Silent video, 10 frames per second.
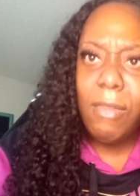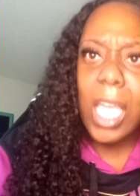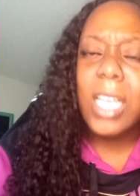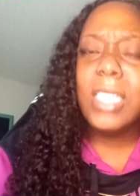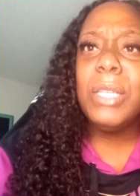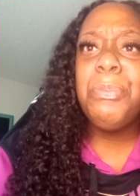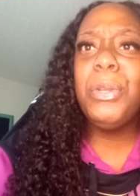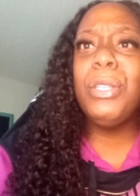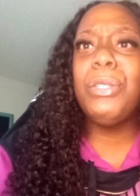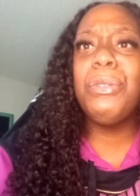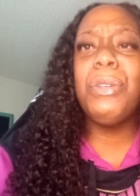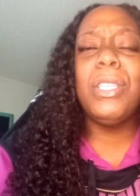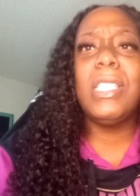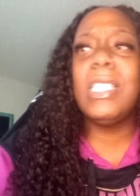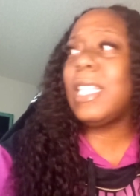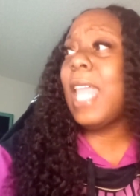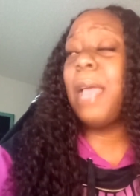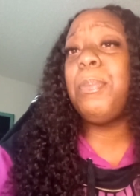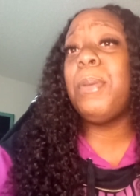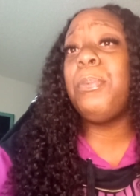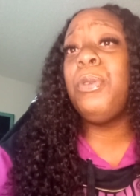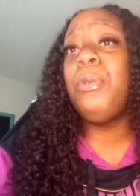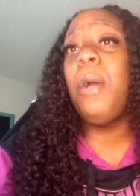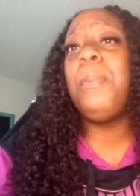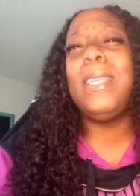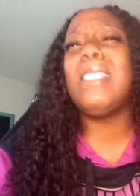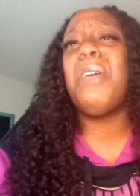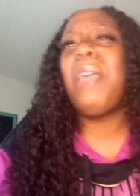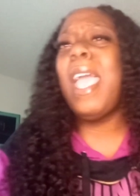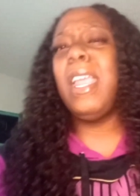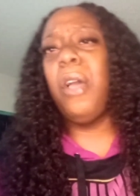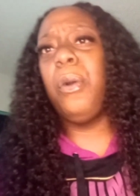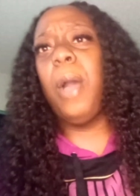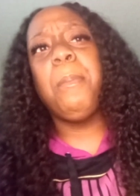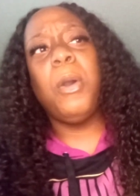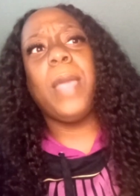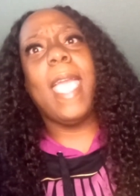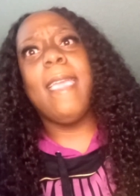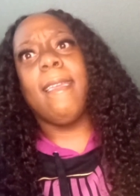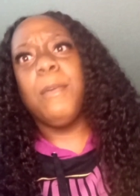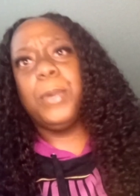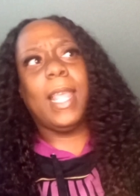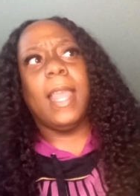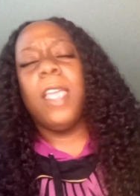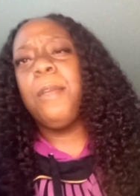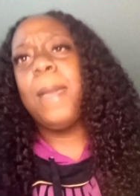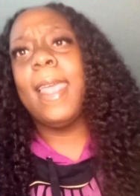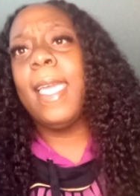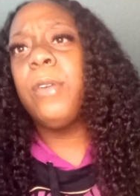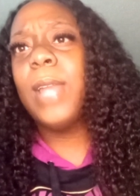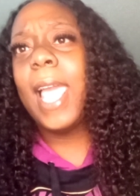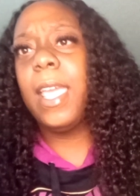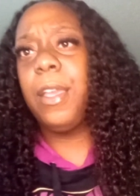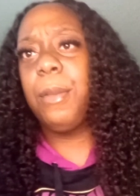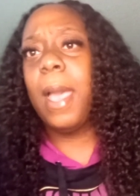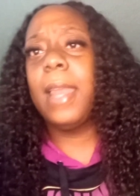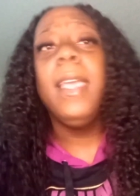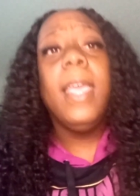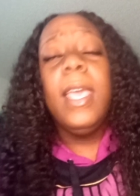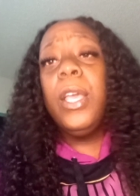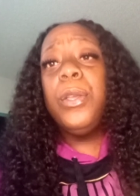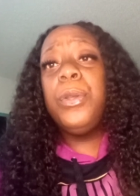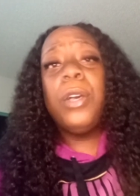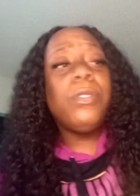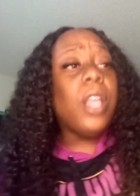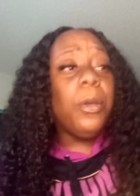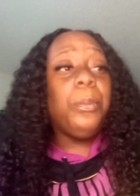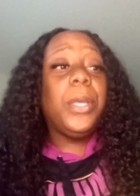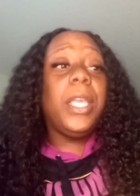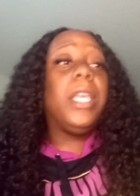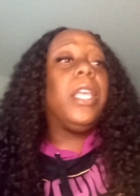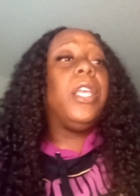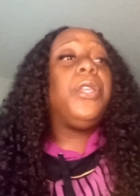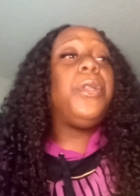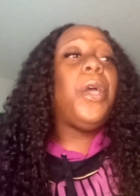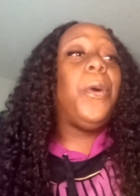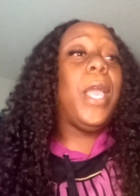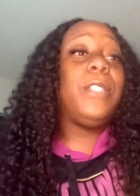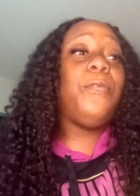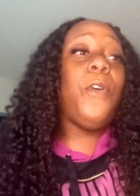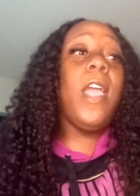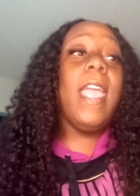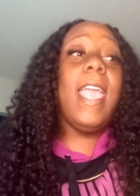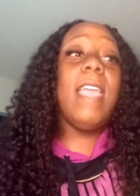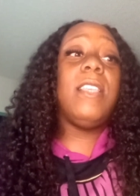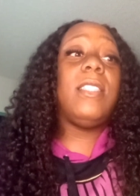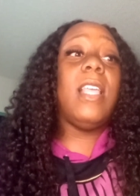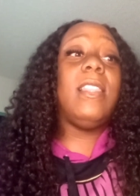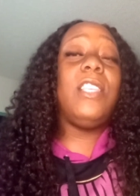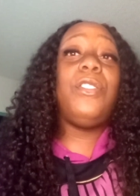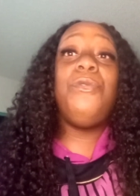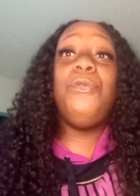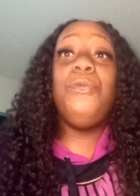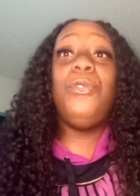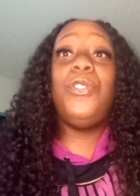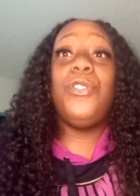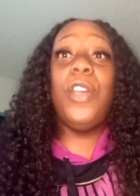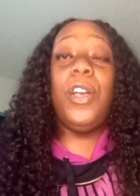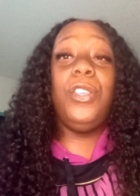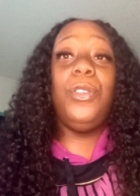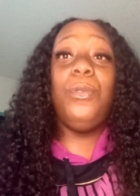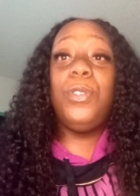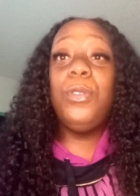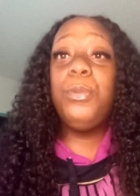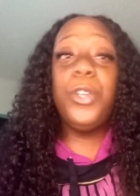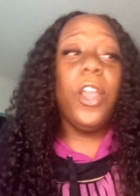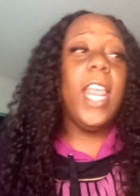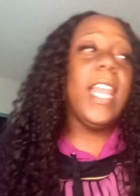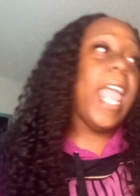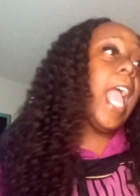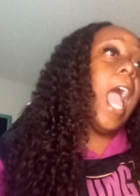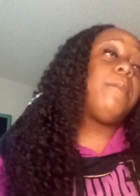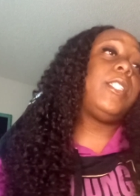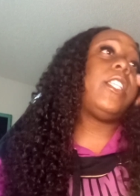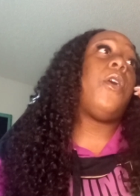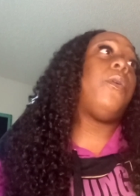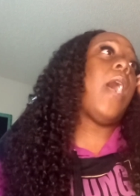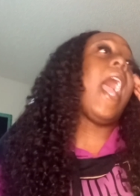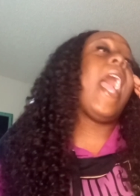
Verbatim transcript: Because I'm pretty sure it's a lot of people, you know, but it's okay, though. I'm okay with that. Everybody ain't going to like everybody, you know. So, but, you know, as far as this new YouTube journey, like, I am so